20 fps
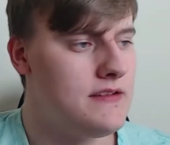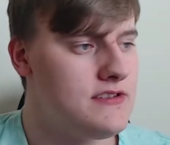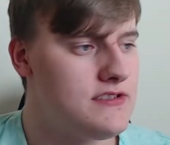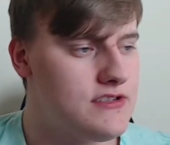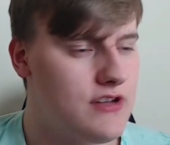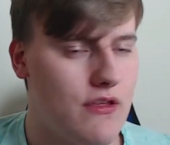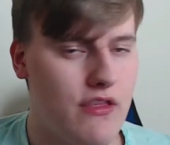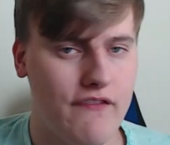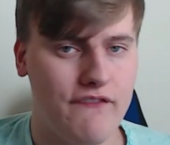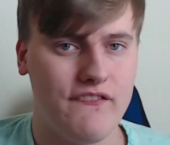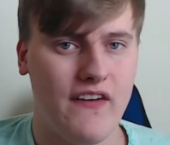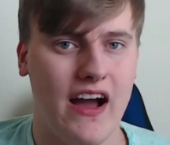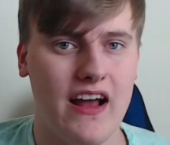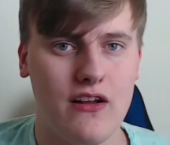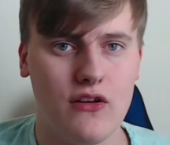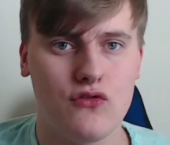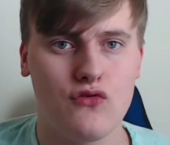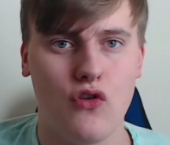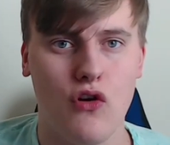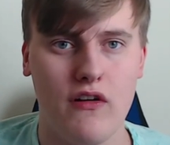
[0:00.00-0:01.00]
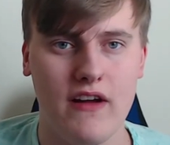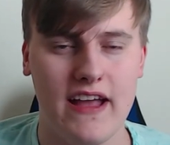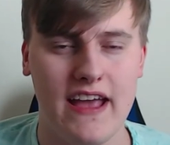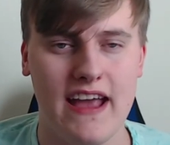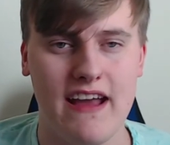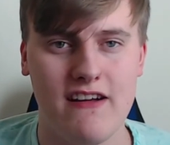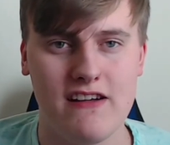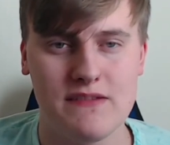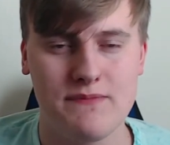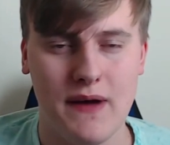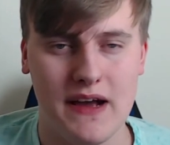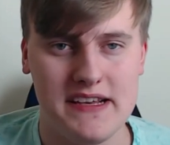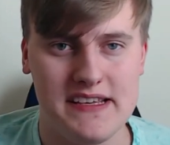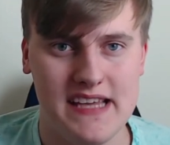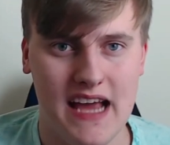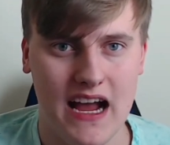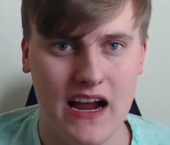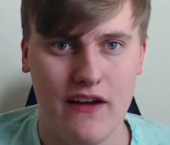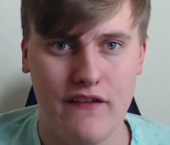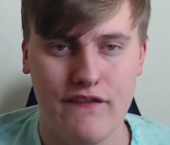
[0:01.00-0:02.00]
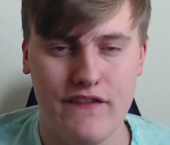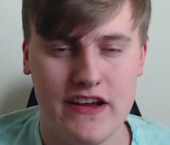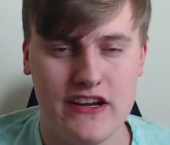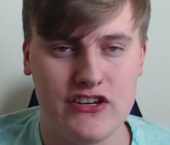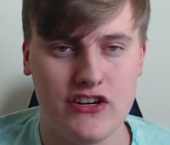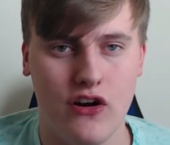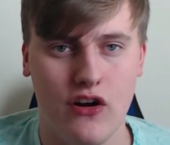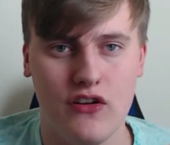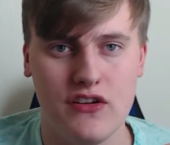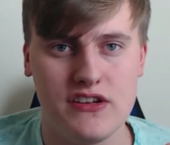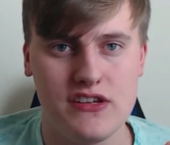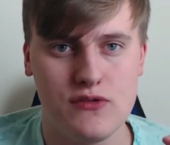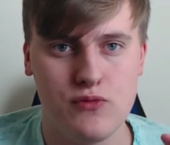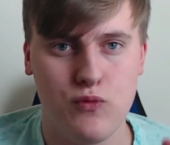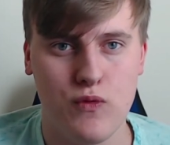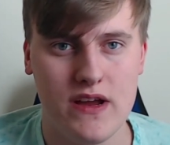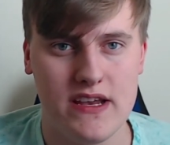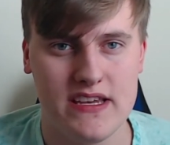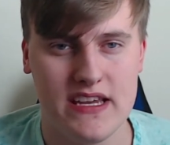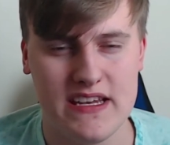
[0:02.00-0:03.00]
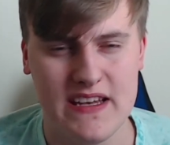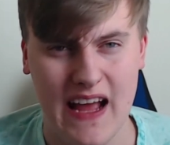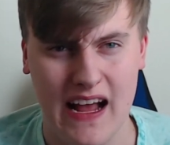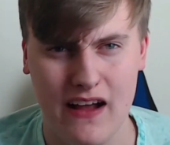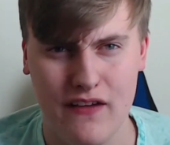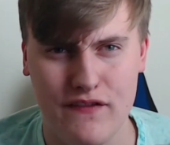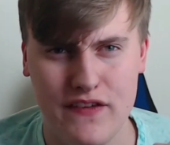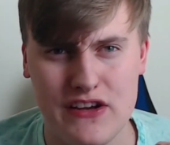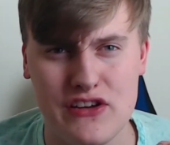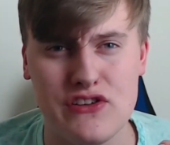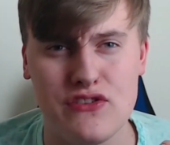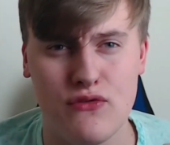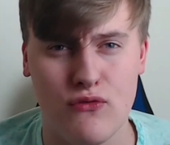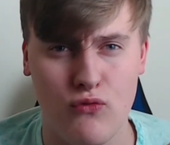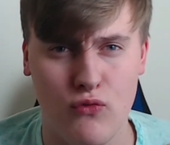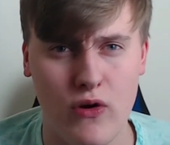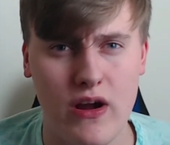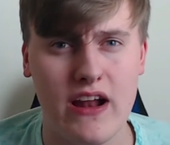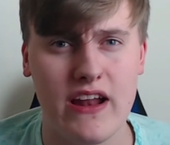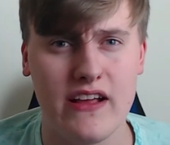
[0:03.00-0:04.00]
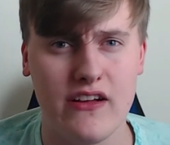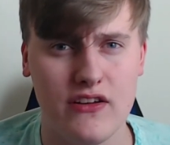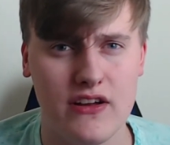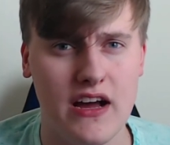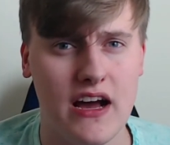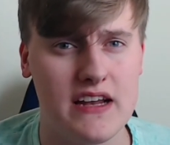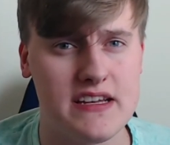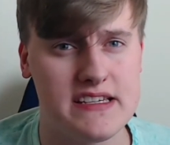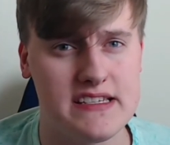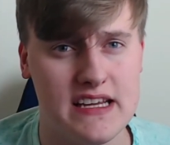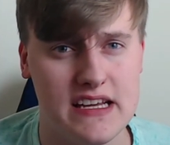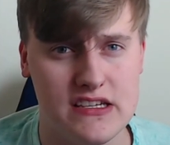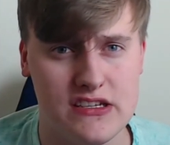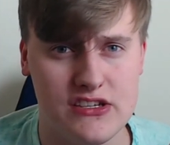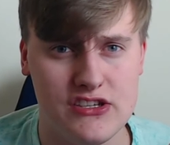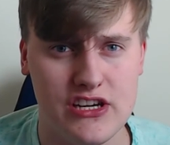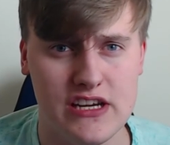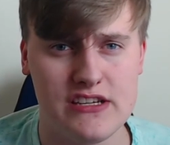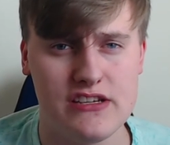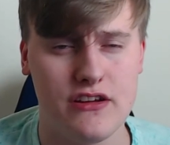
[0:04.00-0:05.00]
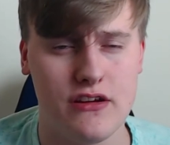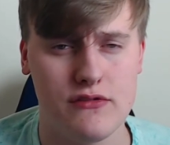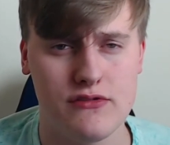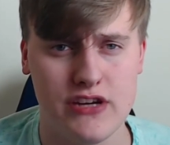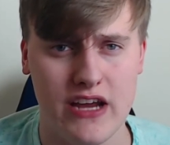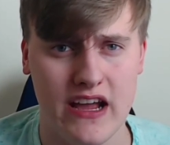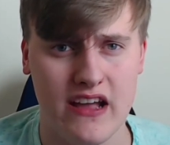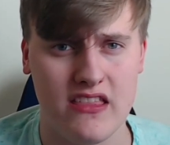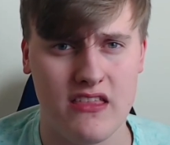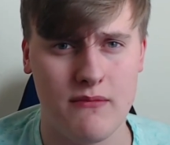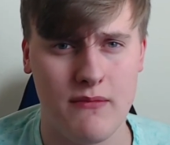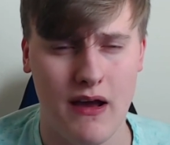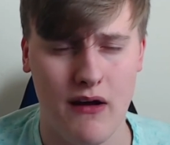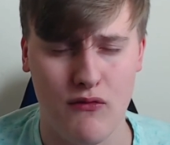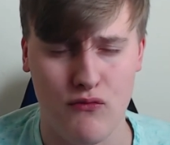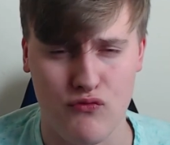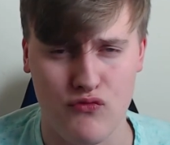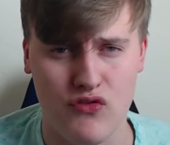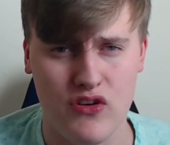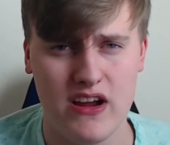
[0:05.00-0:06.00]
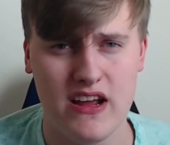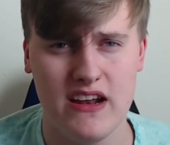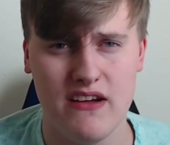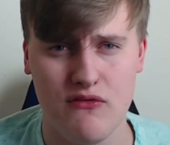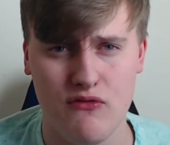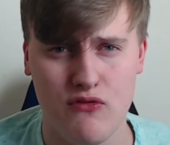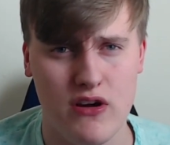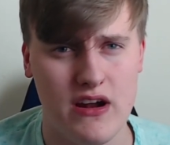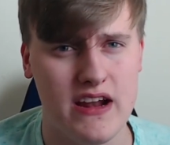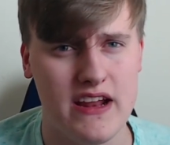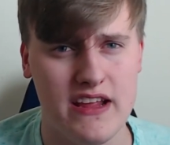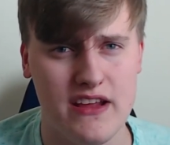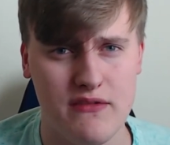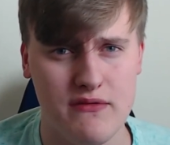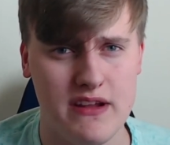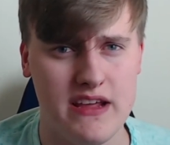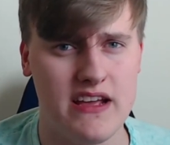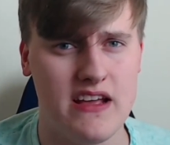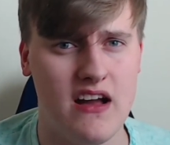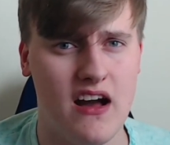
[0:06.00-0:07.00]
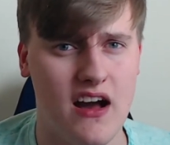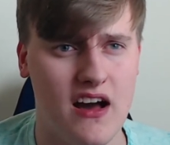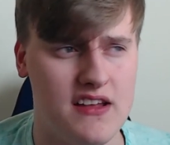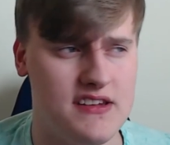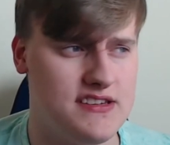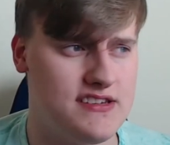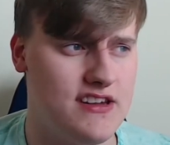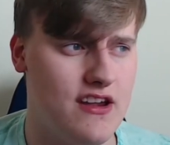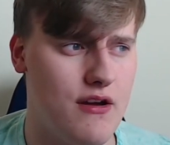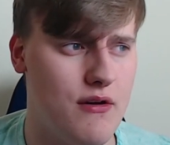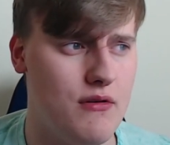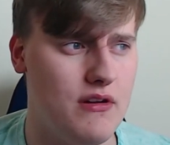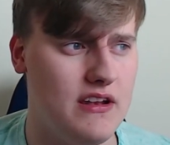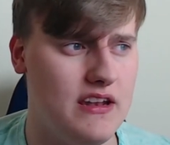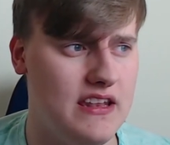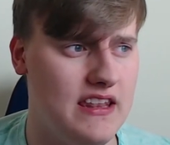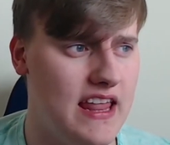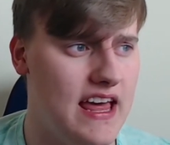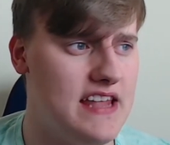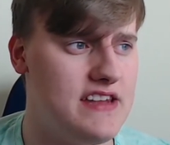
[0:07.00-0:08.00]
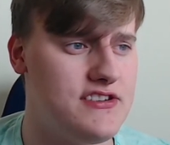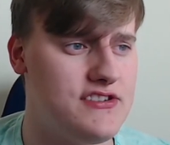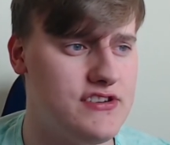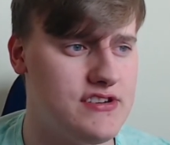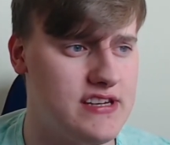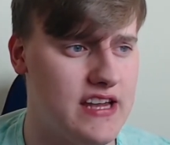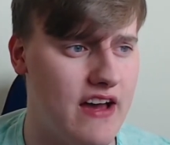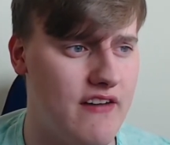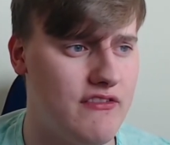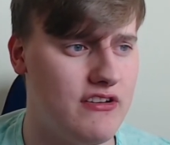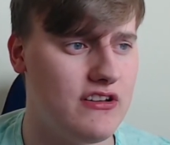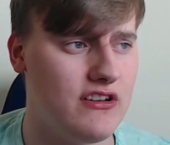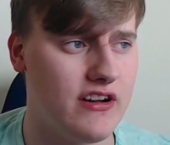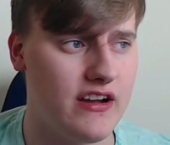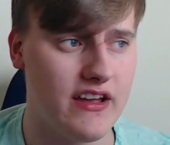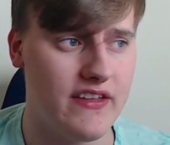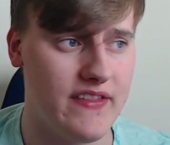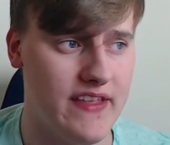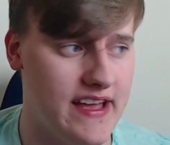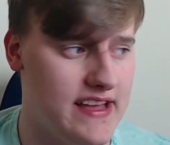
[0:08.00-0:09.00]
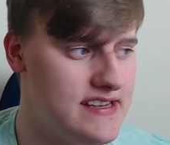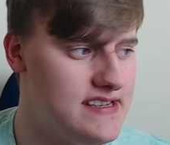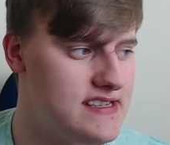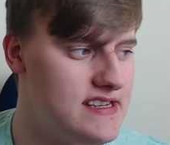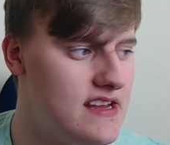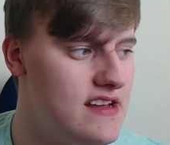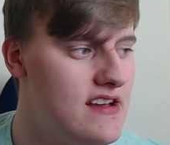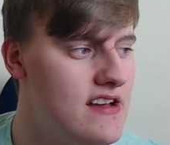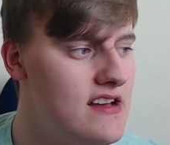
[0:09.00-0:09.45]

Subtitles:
So the final drawing here is by Daggerfish on Twitter. Daggerfish is a really good artist. I suggest you go check them out. Really, really unique art. So let's just have a look at this.